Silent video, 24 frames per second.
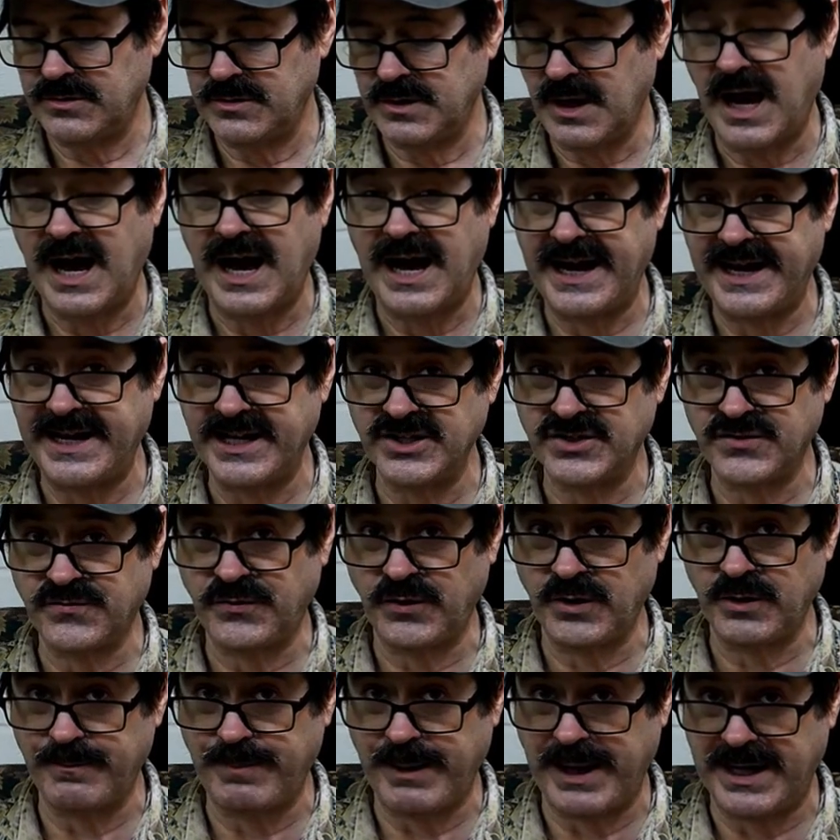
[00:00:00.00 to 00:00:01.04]
Highest
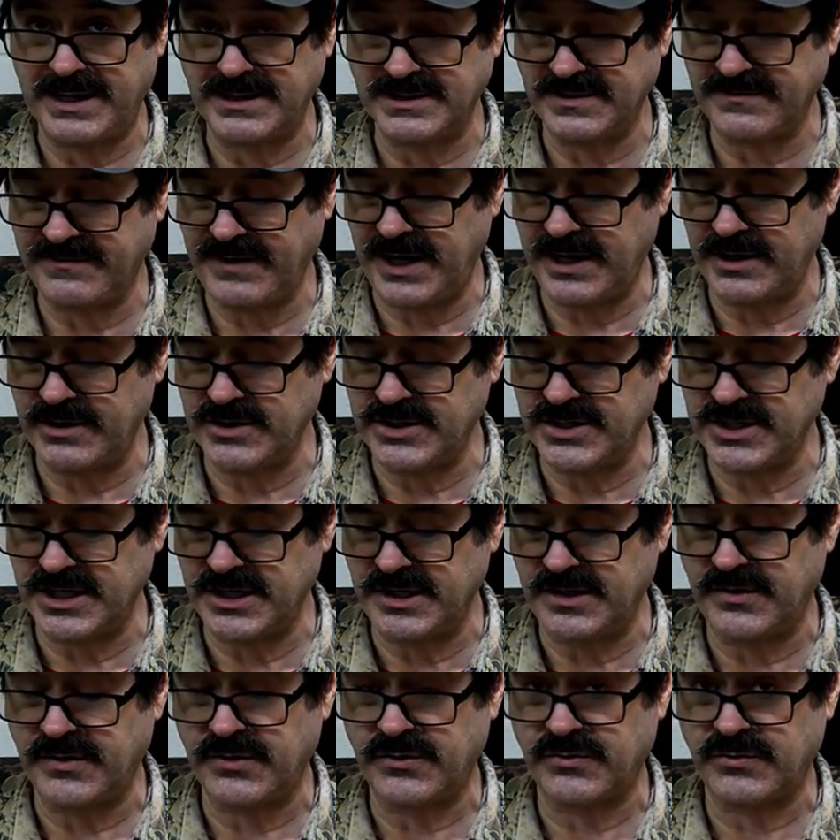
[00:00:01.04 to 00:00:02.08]
foot-pounds of energy,
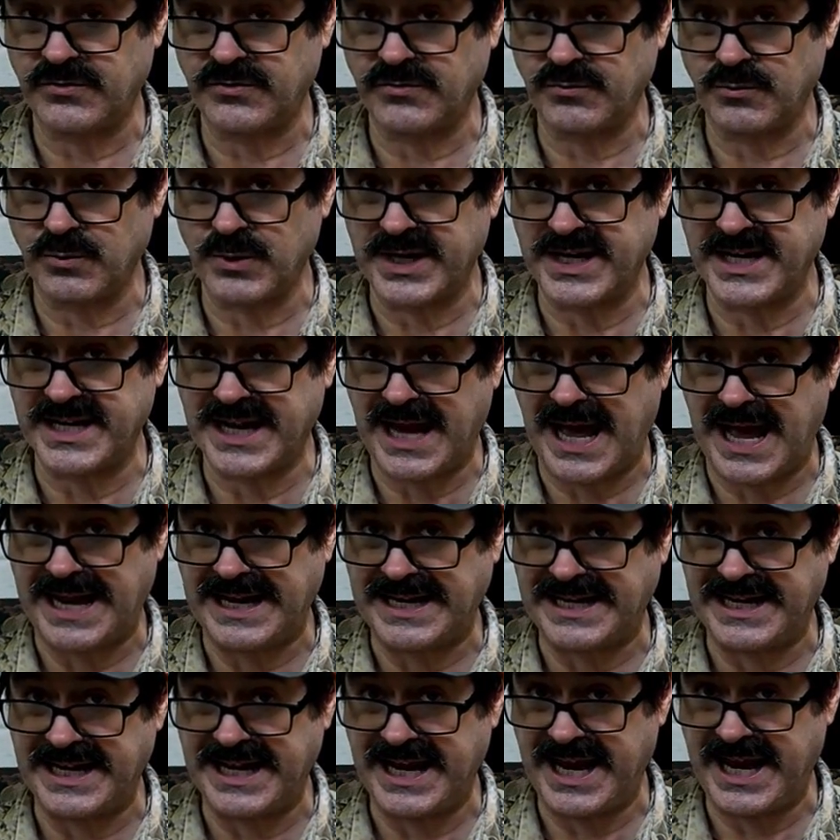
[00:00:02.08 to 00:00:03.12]

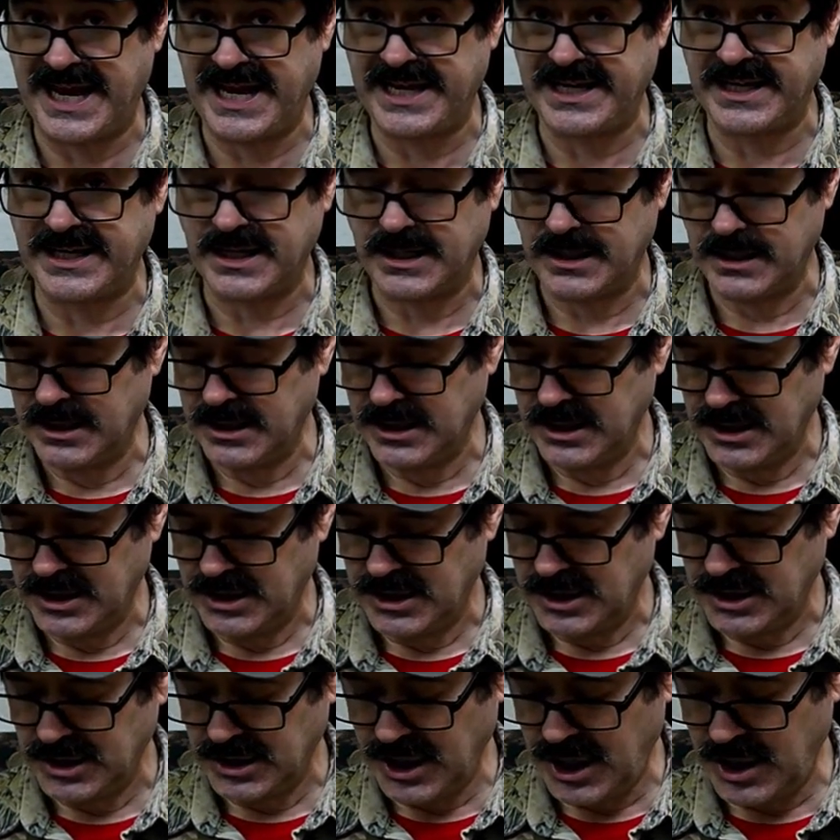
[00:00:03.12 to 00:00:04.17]
398.
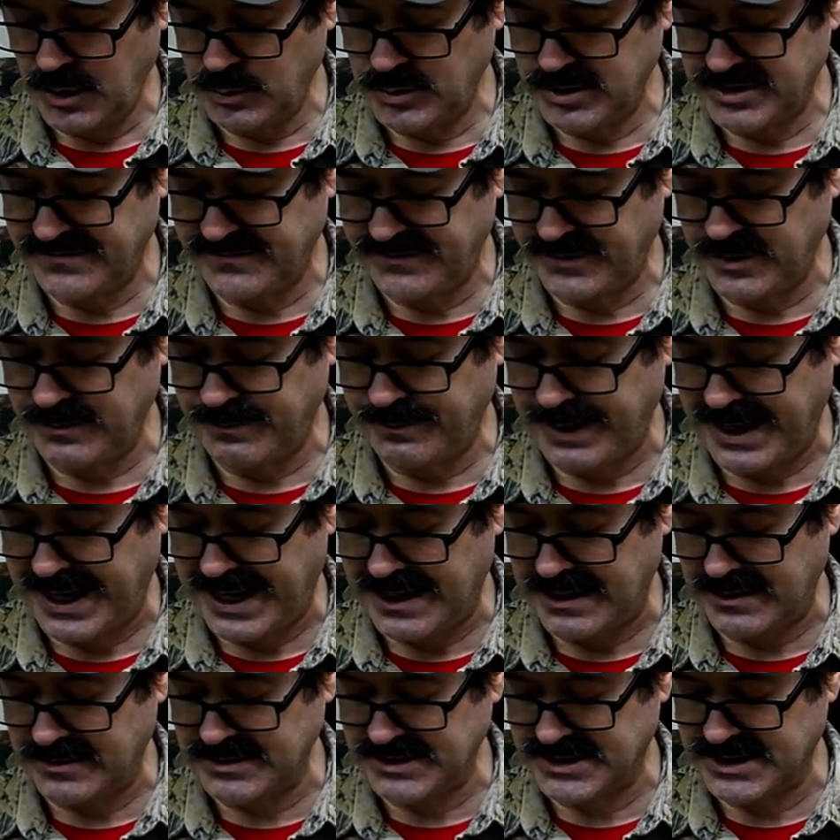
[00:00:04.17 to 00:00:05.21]
Lowest
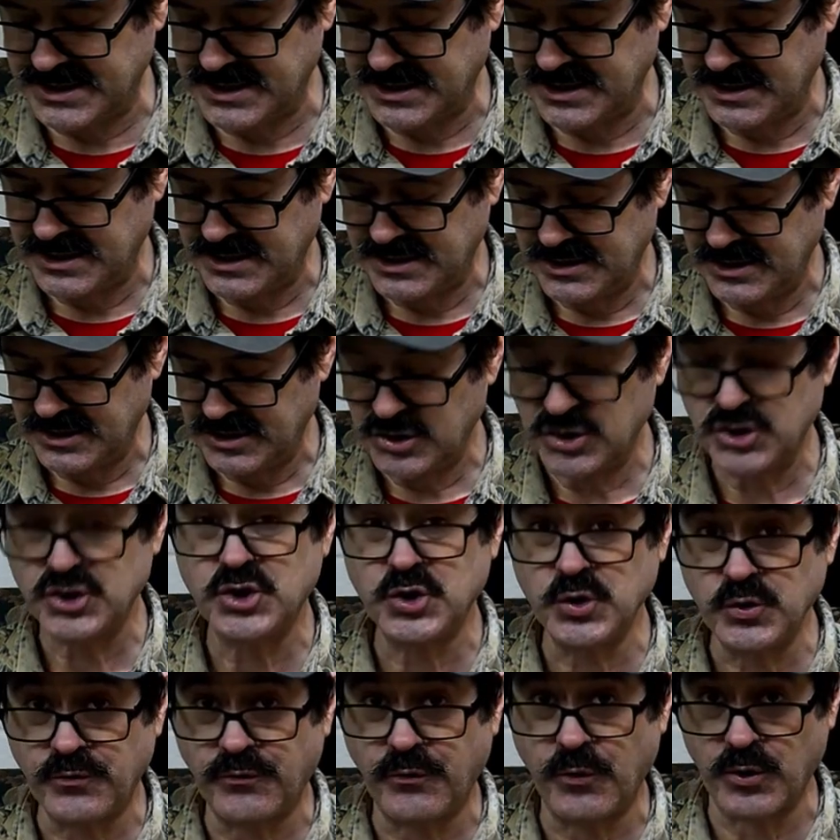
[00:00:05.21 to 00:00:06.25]
foot-pounds,
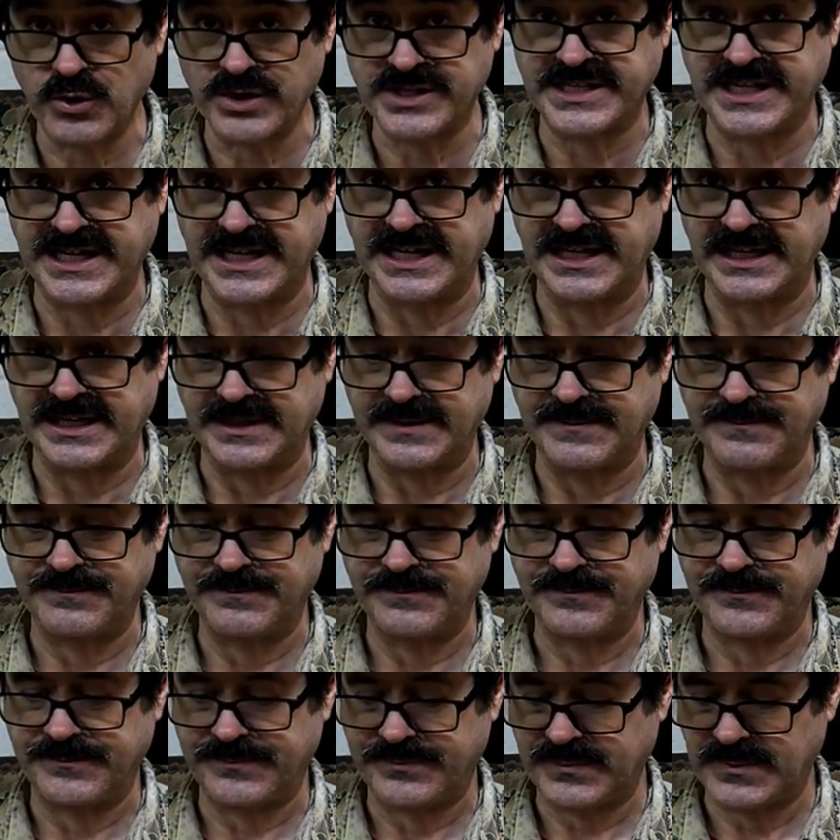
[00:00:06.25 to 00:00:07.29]
214.
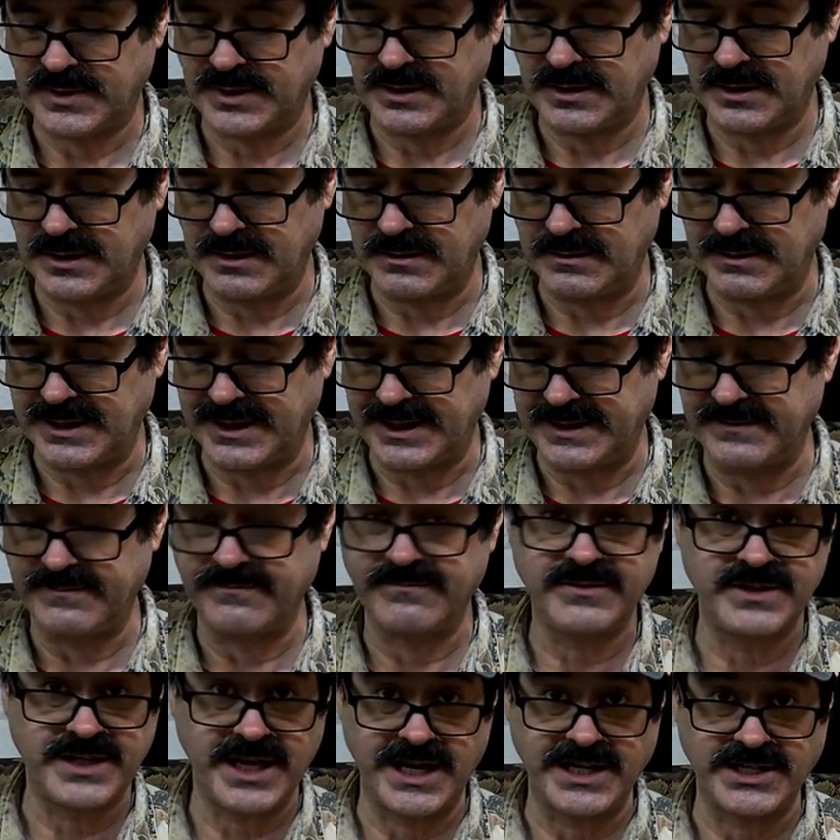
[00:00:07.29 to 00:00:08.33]
All right,
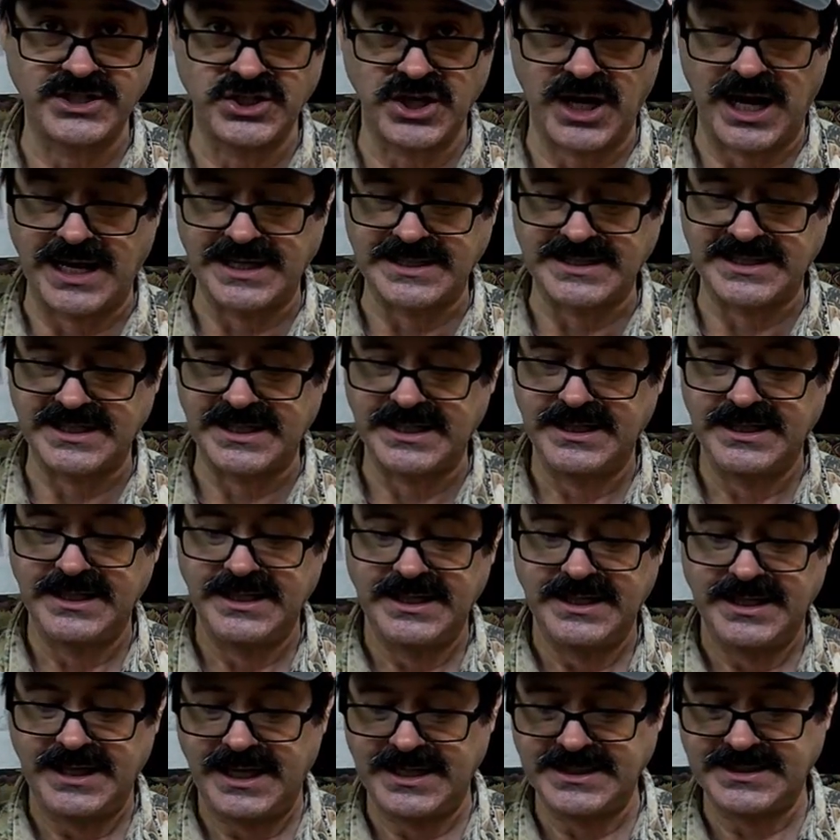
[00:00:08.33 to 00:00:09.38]
10 shots.
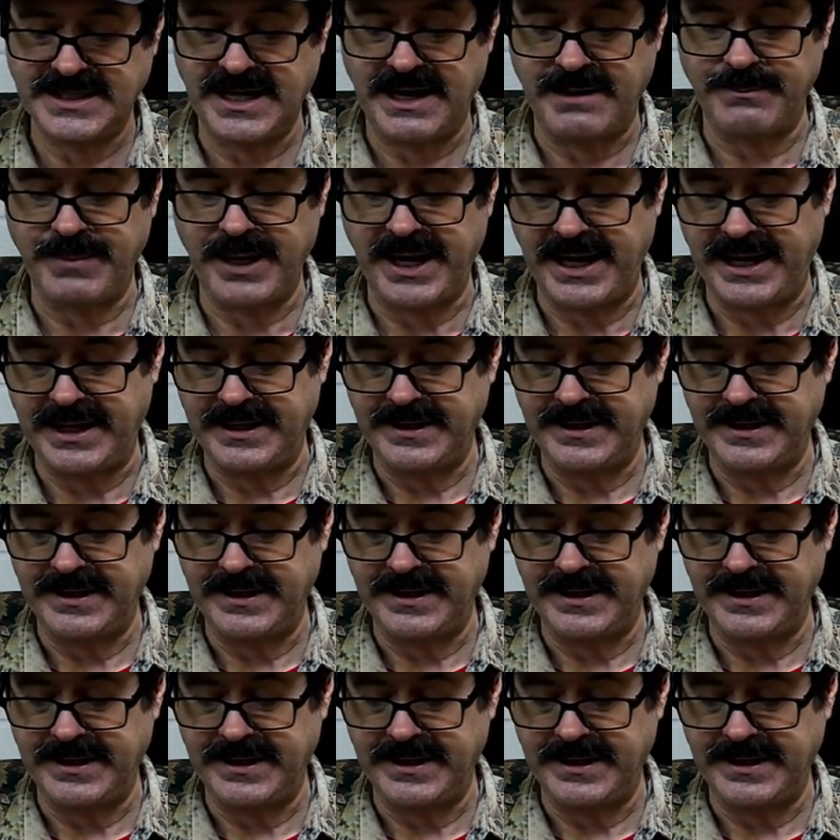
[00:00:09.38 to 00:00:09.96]
That's not bad.